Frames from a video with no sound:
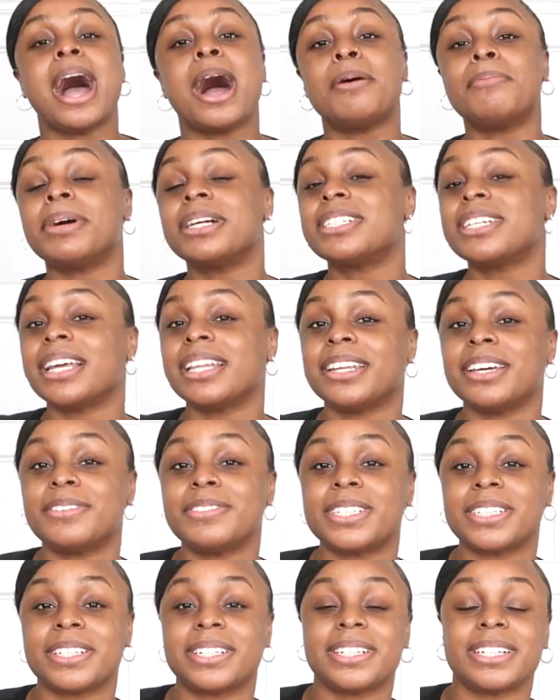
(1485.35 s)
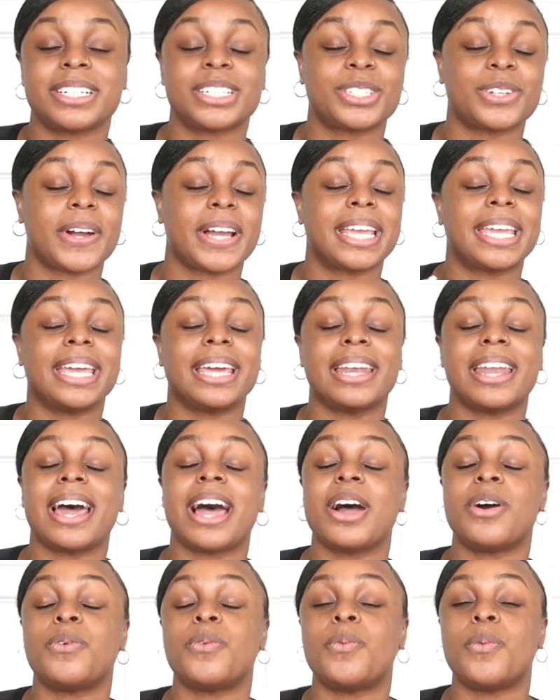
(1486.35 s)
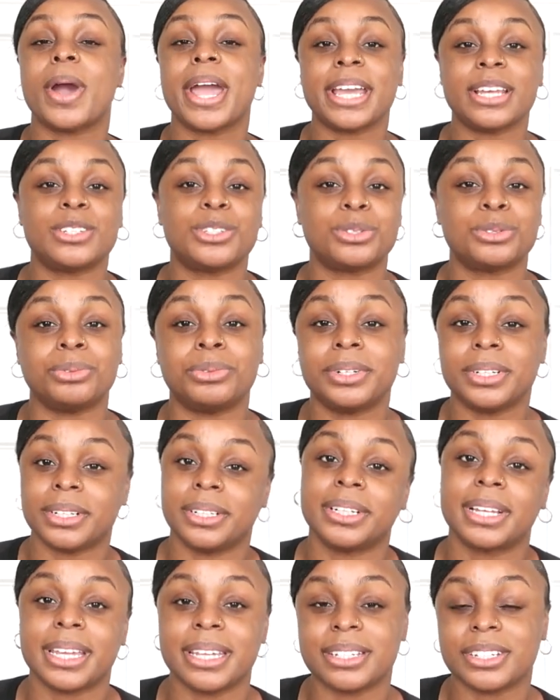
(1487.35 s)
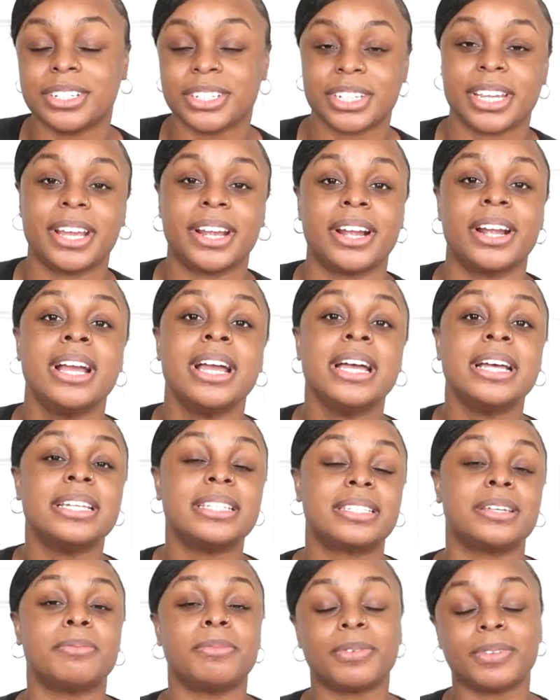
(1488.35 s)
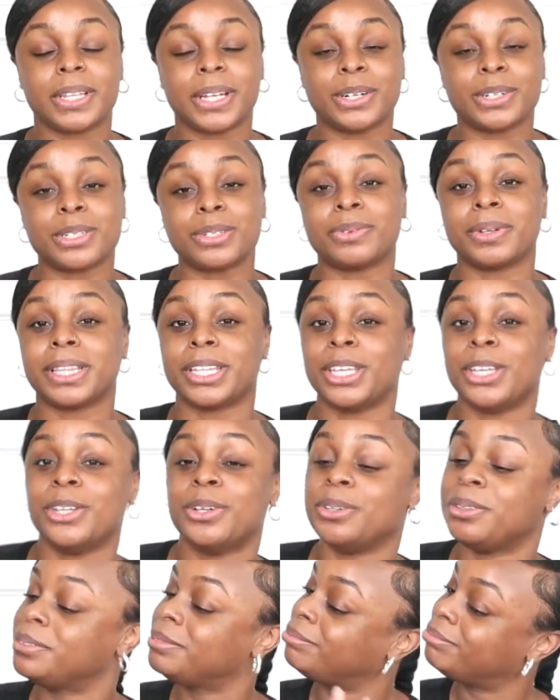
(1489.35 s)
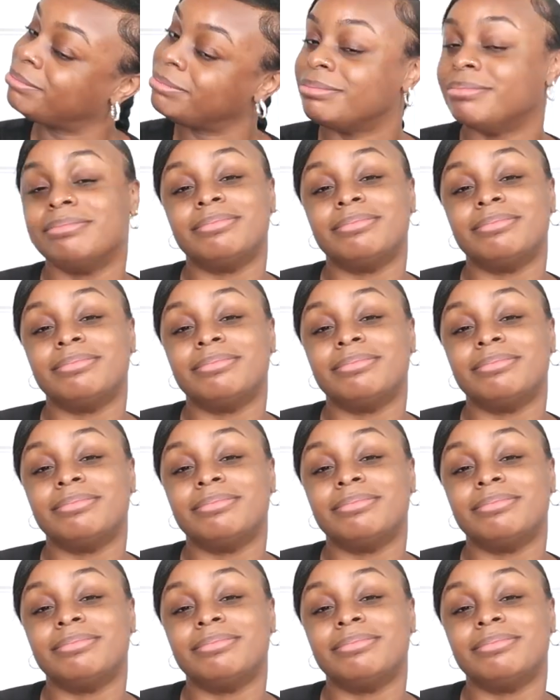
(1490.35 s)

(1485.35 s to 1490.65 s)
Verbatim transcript: how much I love to cook, so I cannot wait to cook and share some of those with you.